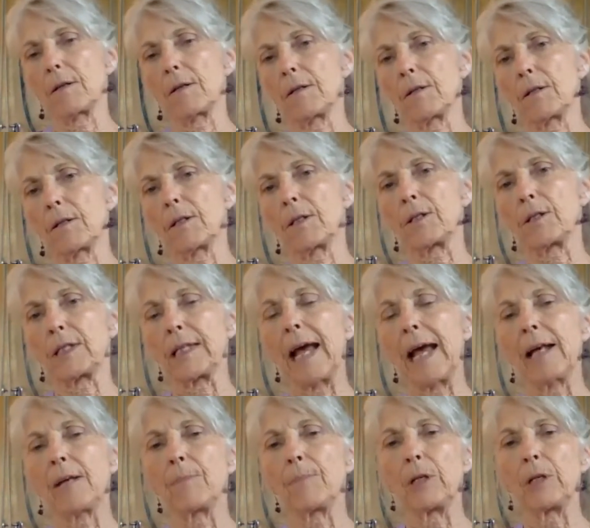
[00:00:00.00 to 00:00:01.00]

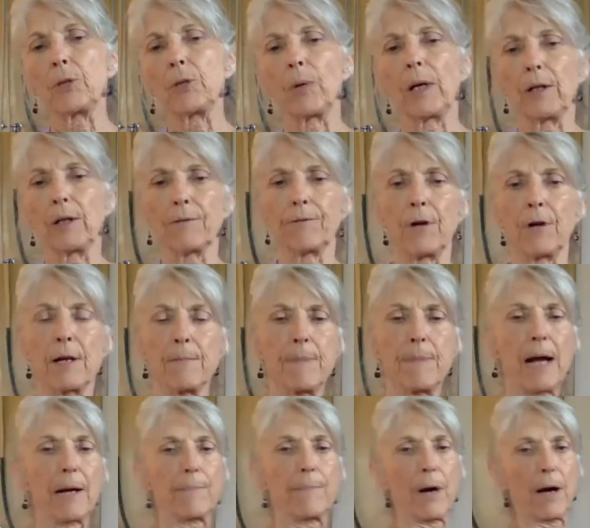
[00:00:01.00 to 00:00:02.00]
set between the front and
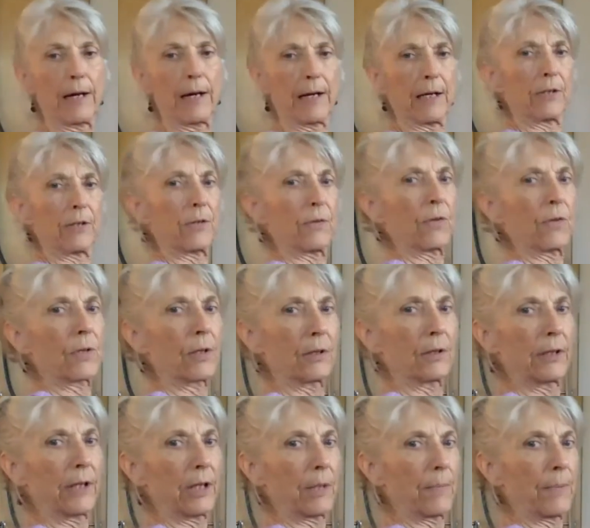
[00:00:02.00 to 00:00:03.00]
back body. So there's a
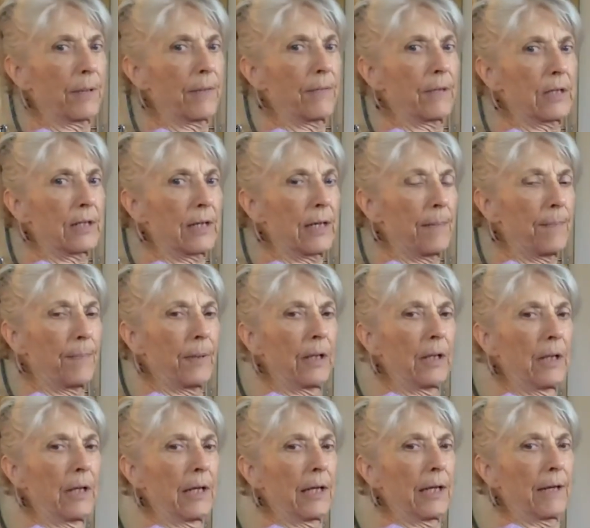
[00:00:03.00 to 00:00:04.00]
little bit of a dip.
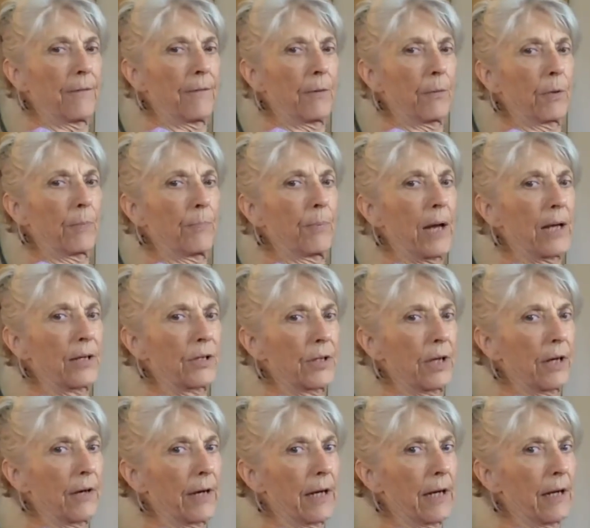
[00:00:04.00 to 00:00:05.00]
If it were breast
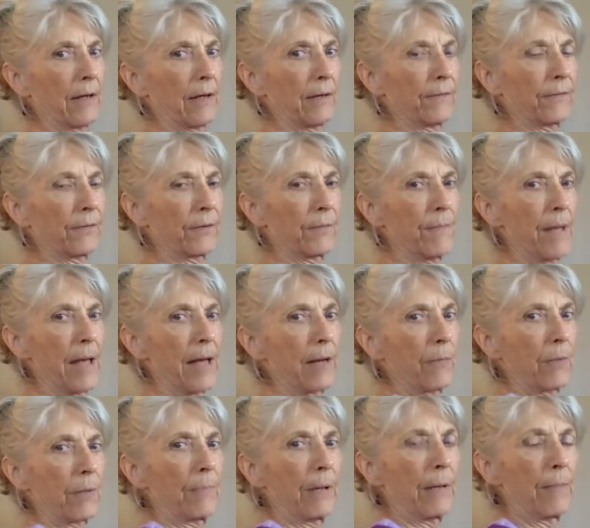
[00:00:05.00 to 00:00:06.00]
area, for men,
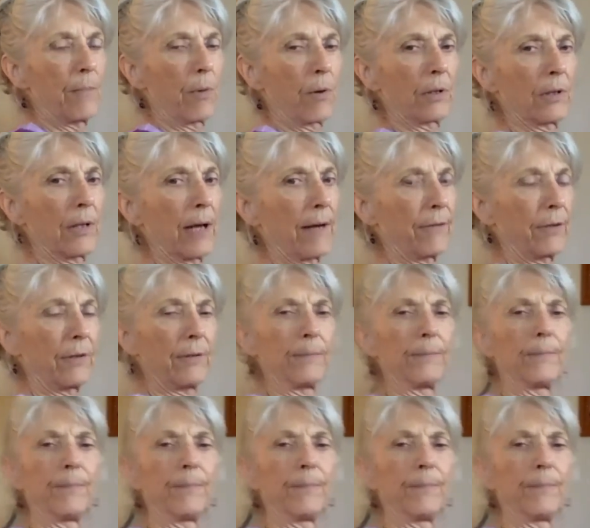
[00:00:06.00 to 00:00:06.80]
it would be more level.